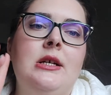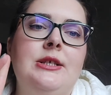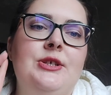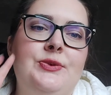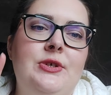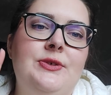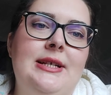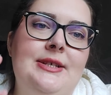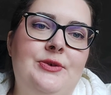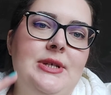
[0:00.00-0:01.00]
So those are
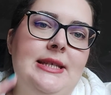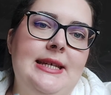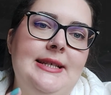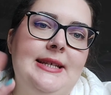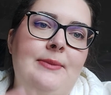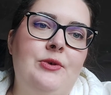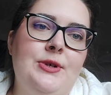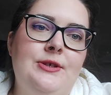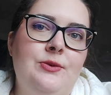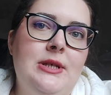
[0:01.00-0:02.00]
the 3 things that I'm
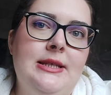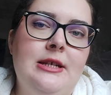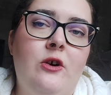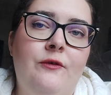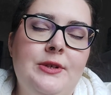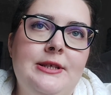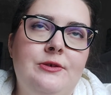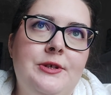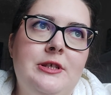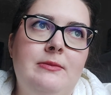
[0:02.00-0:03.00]
going to eat, and hopefully it's
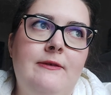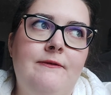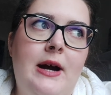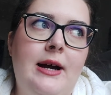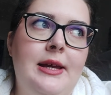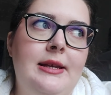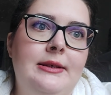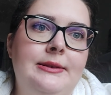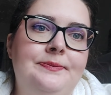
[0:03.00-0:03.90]
going to be fine.